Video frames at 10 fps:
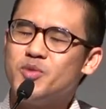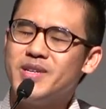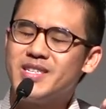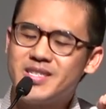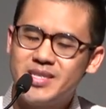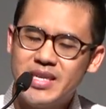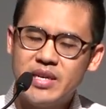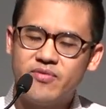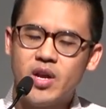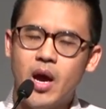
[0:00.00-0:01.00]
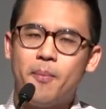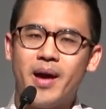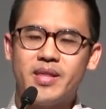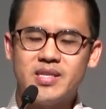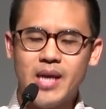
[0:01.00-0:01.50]
deceived by
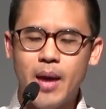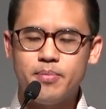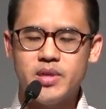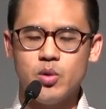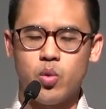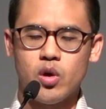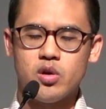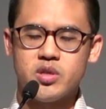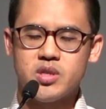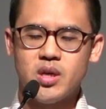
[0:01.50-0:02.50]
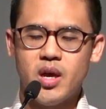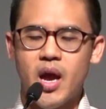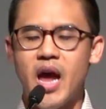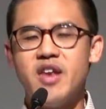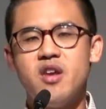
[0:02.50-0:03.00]
these empty words
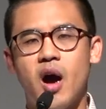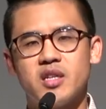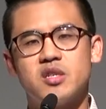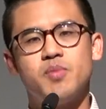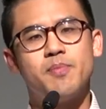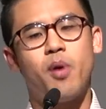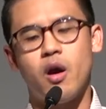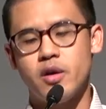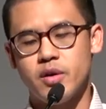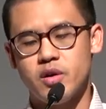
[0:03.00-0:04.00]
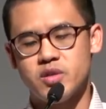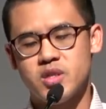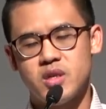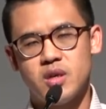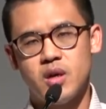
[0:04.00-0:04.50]
and not to be
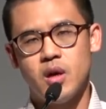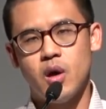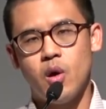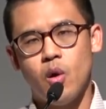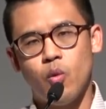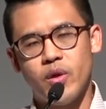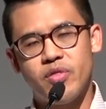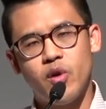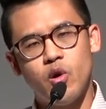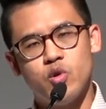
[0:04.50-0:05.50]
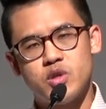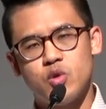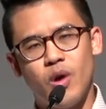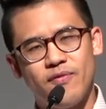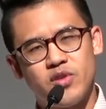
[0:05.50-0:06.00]
partners with those
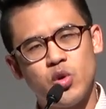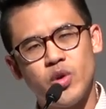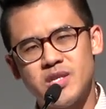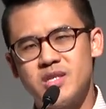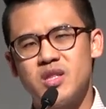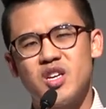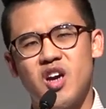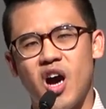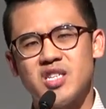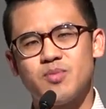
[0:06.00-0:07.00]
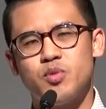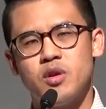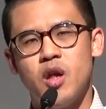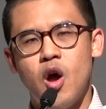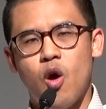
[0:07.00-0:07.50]
who have twisted the
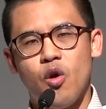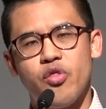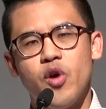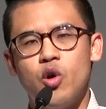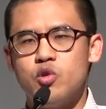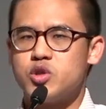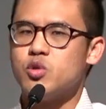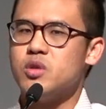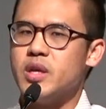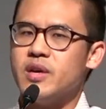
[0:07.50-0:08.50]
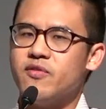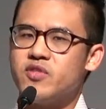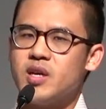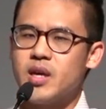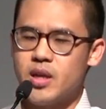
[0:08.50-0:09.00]
gospel or those who
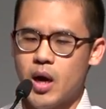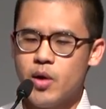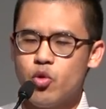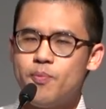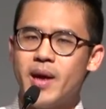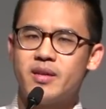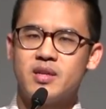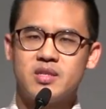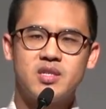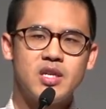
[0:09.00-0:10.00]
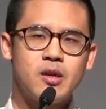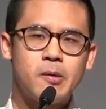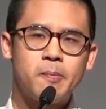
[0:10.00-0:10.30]
lived in unrepentant sin.